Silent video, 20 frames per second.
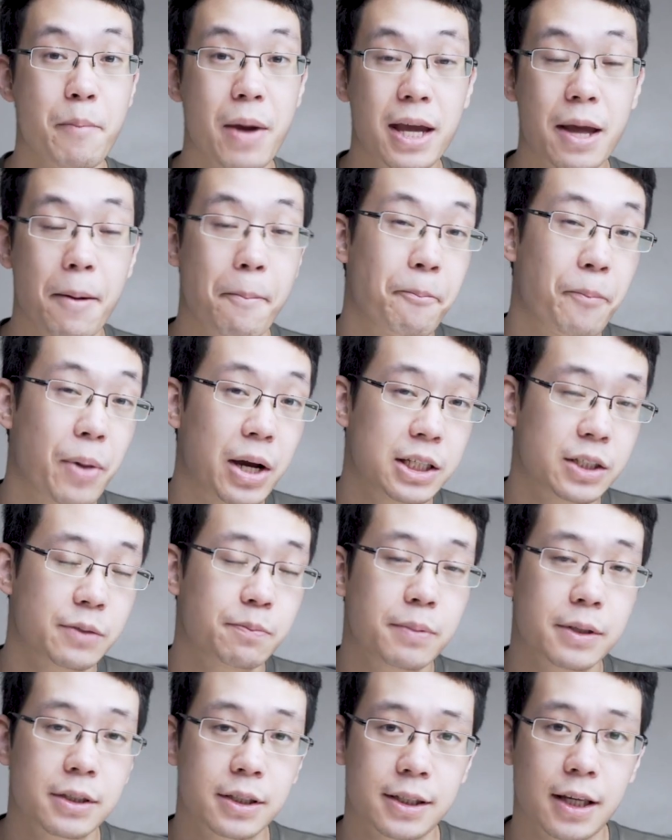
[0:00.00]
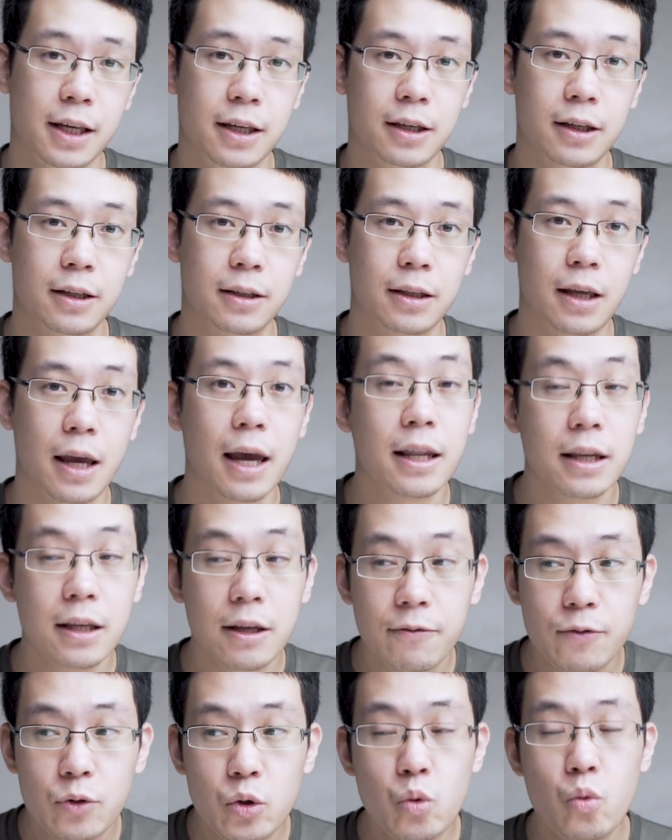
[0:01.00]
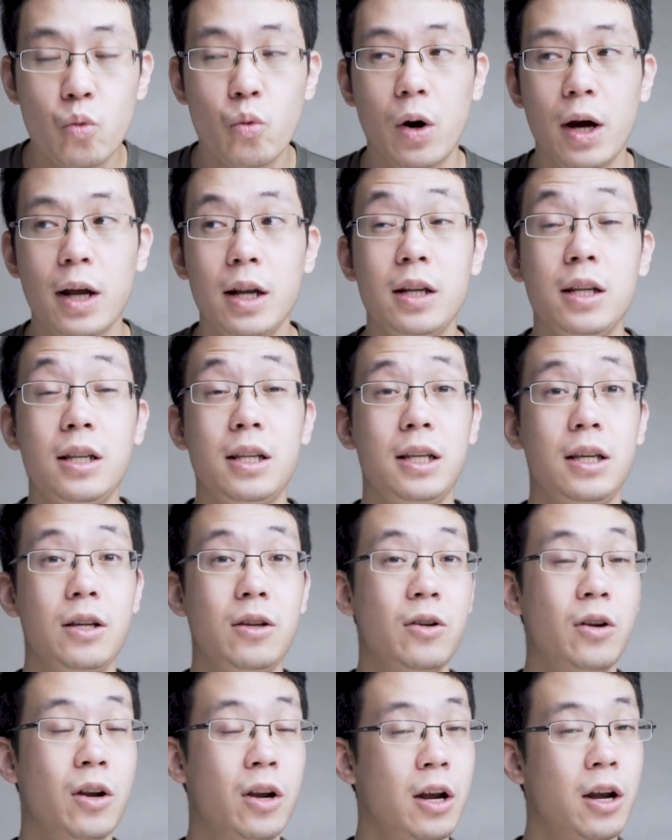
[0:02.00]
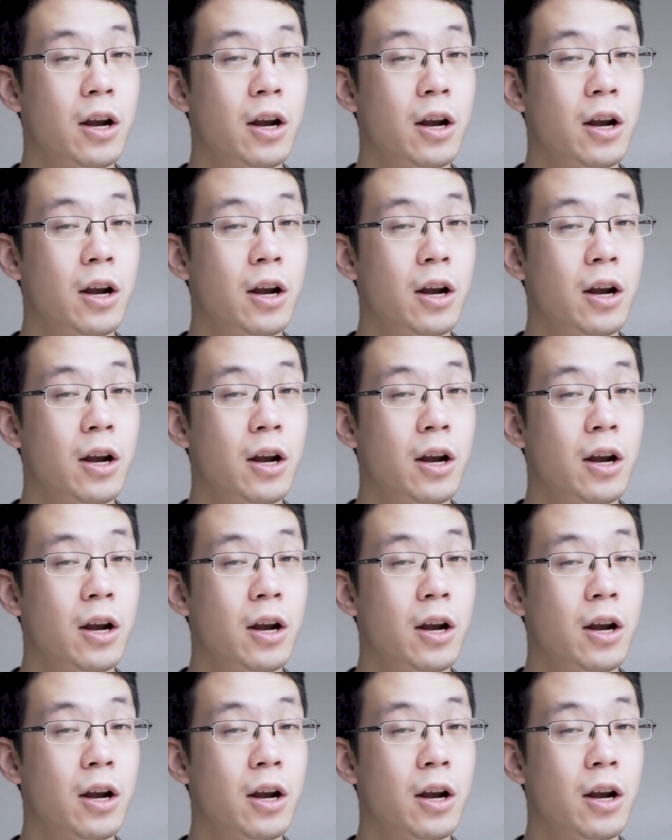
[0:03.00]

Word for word: megabytes per second and if you want the